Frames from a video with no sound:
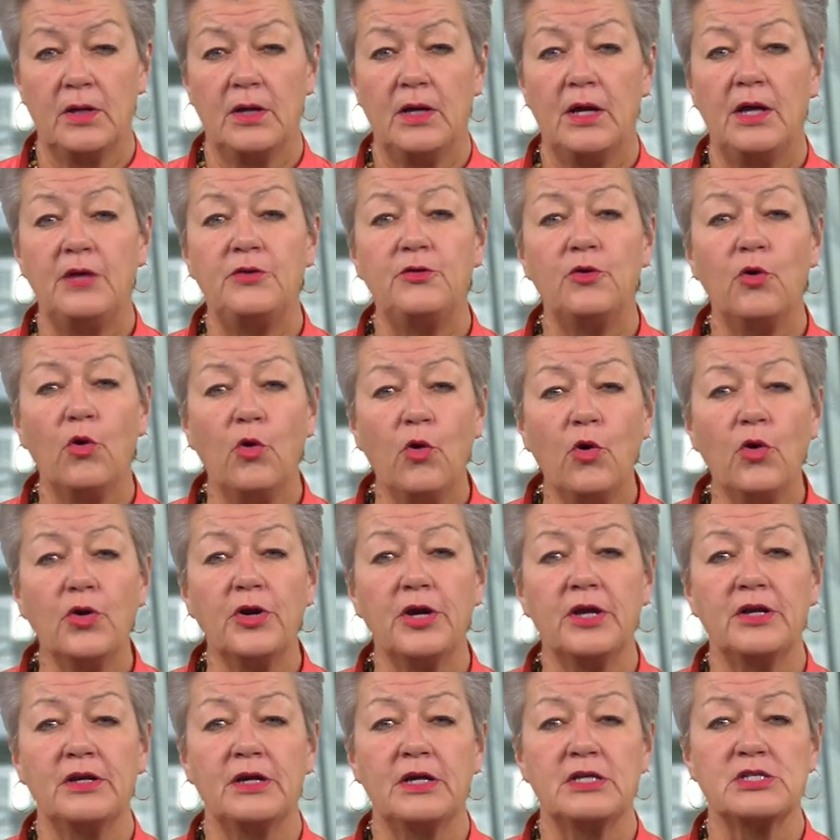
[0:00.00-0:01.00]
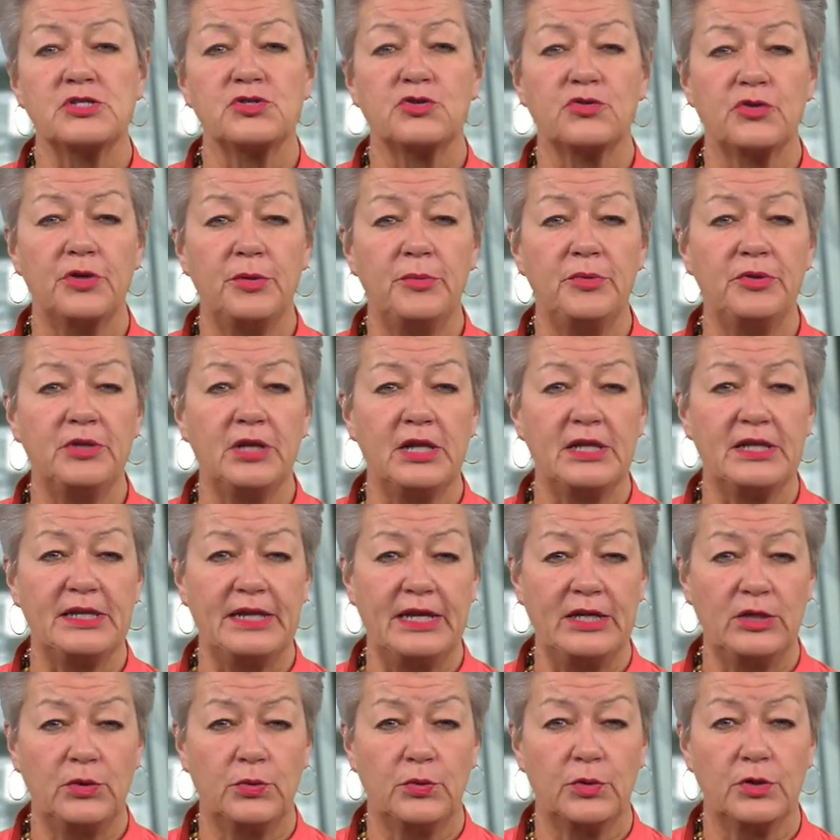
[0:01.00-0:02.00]
And the organized criminal
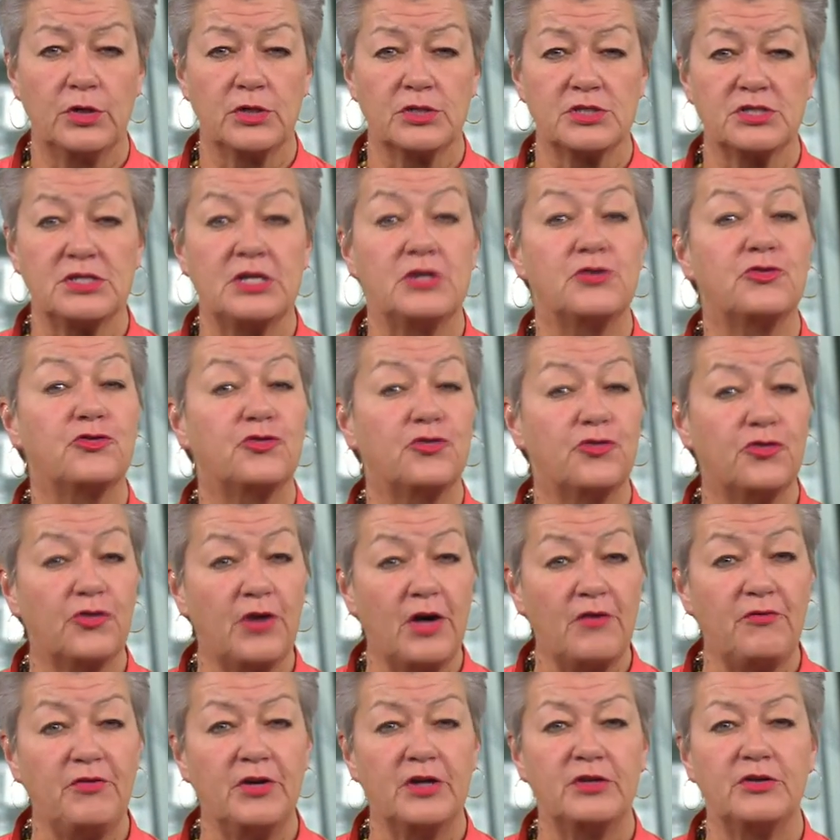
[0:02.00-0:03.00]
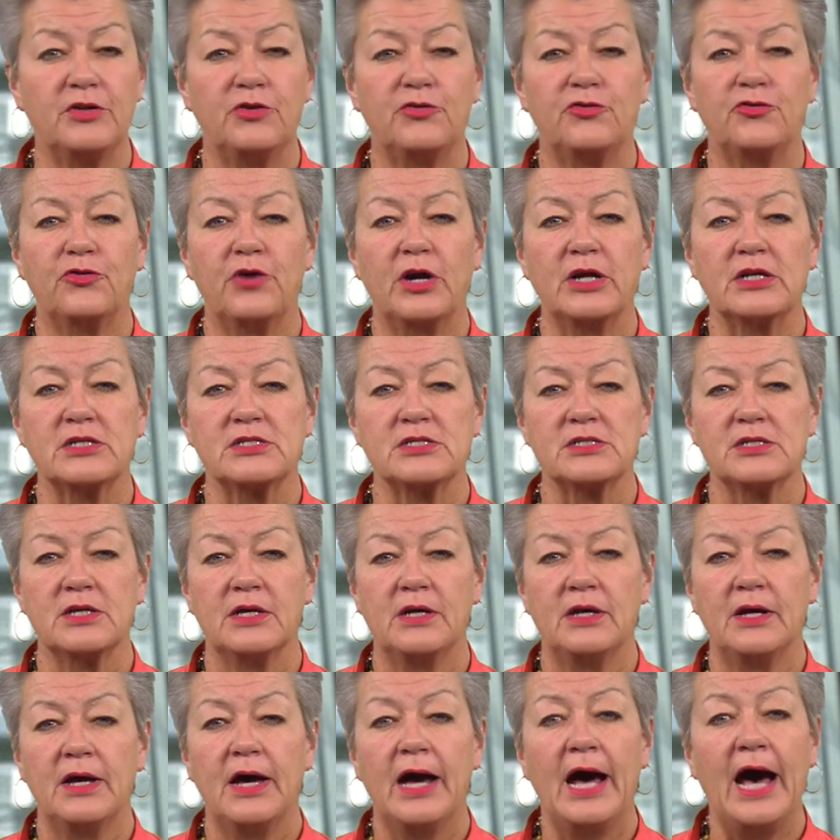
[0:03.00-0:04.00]
networks that traffic the drugs
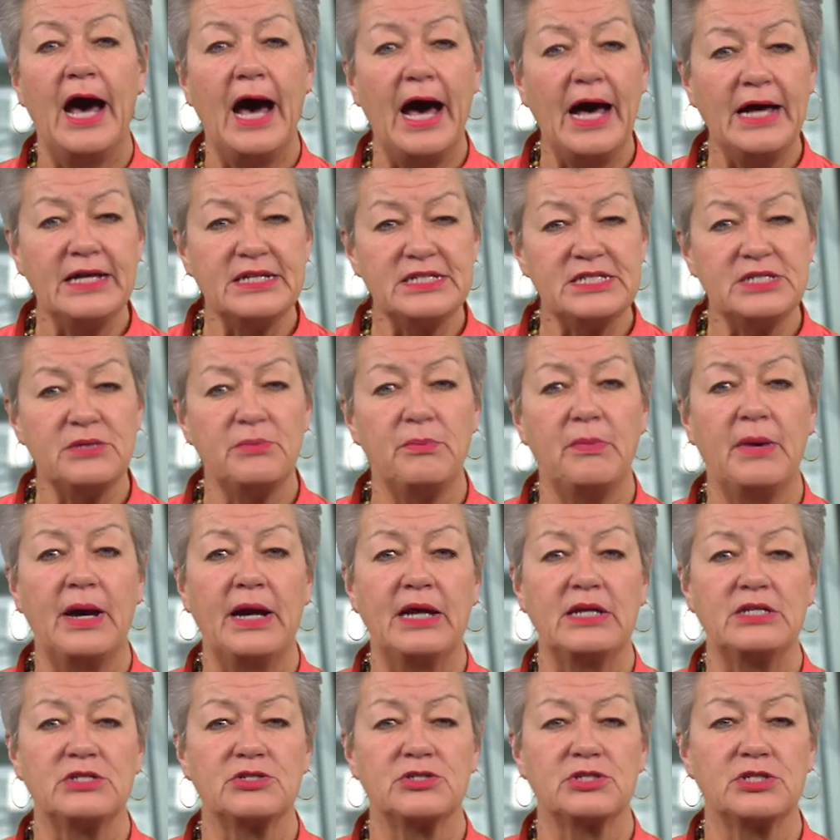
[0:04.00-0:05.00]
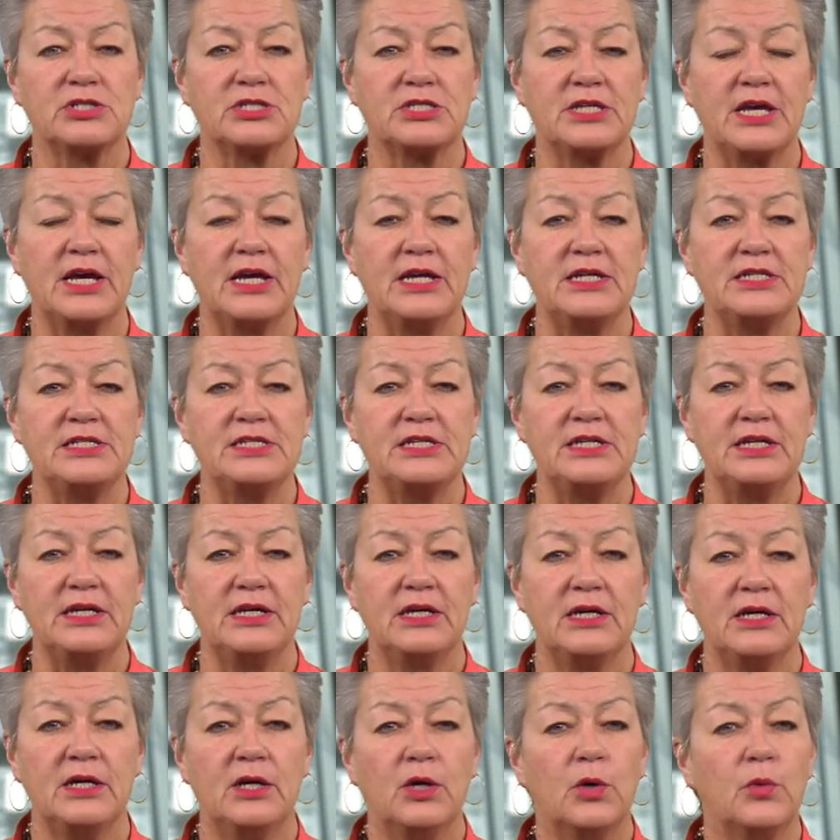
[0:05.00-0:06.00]
undermine society
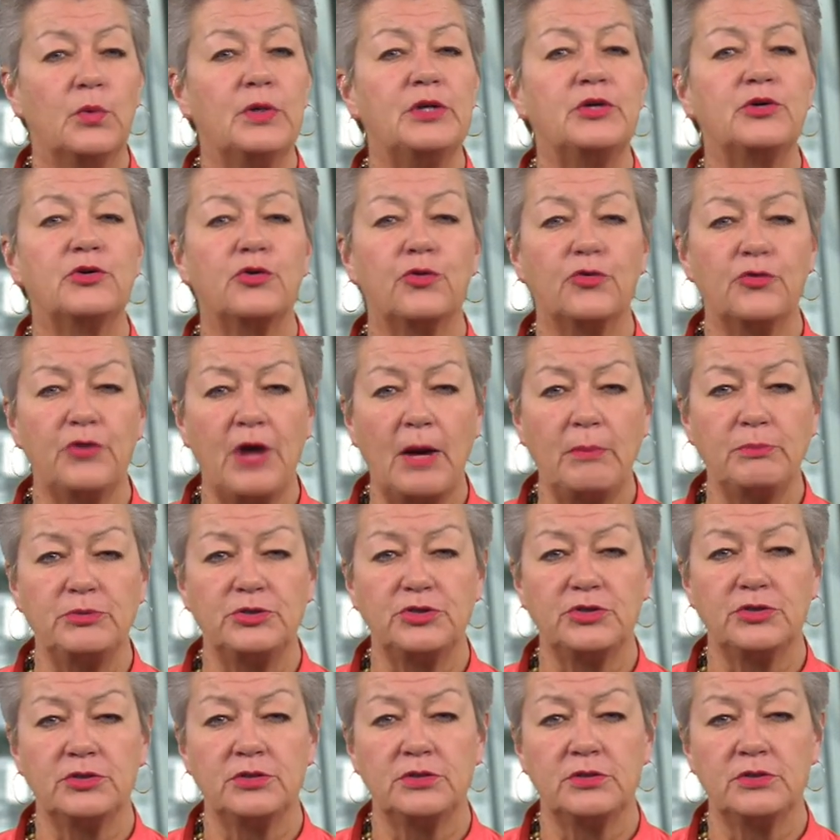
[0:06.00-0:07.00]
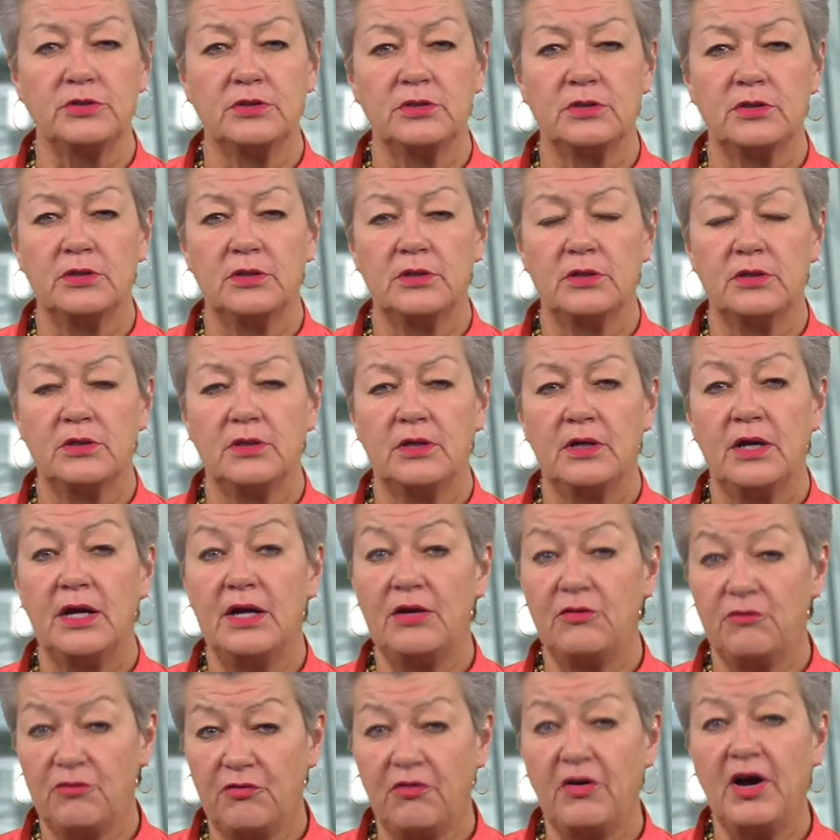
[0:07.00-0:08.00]
with corruption
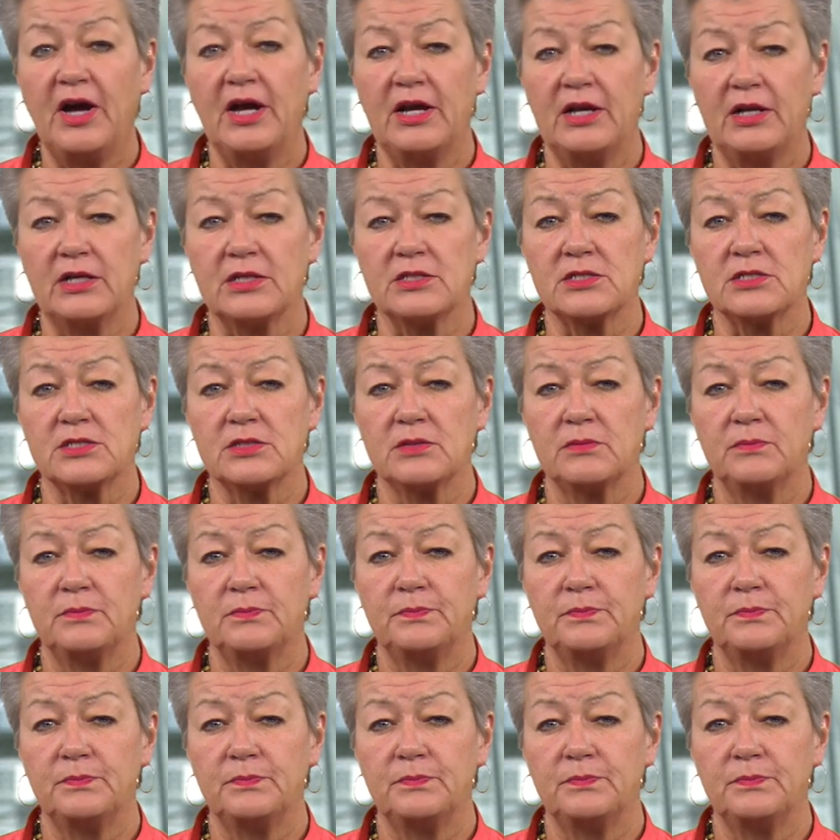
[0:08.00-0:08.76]
and violence.